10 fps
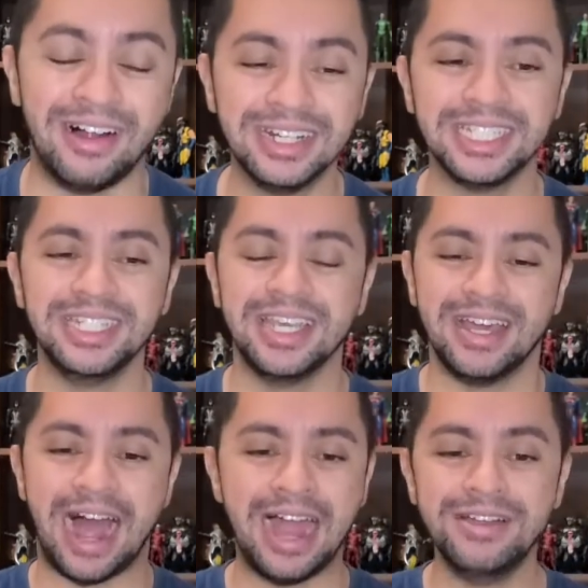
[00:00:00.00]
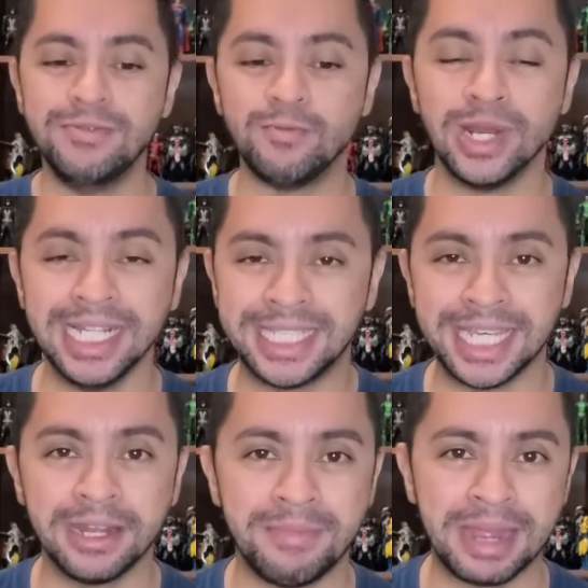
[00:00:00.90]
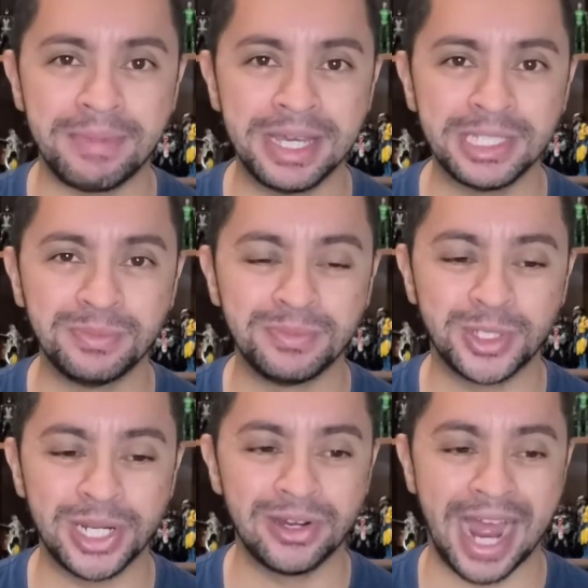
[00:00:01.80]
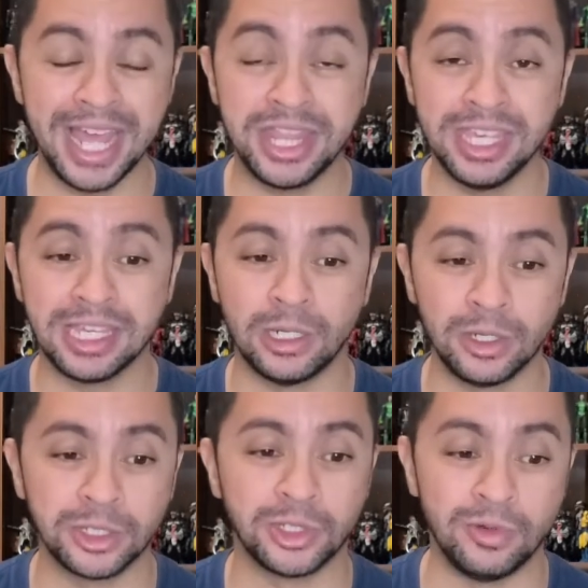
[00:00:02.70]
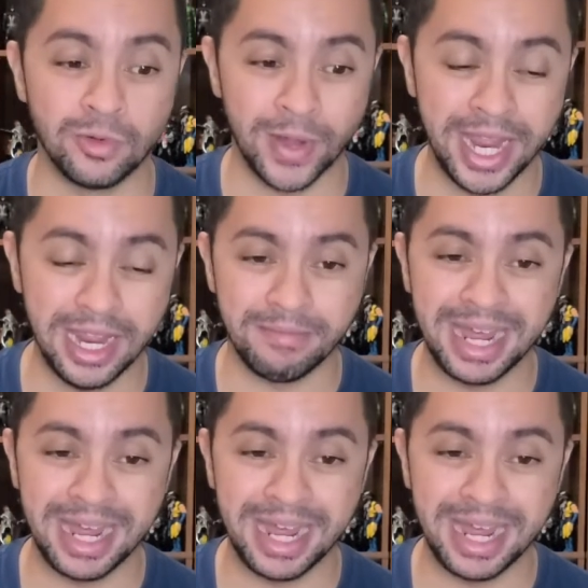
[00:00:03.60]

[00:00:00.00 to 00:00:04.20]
Honestly, I am really taken aback by this trailer. I think it looks great.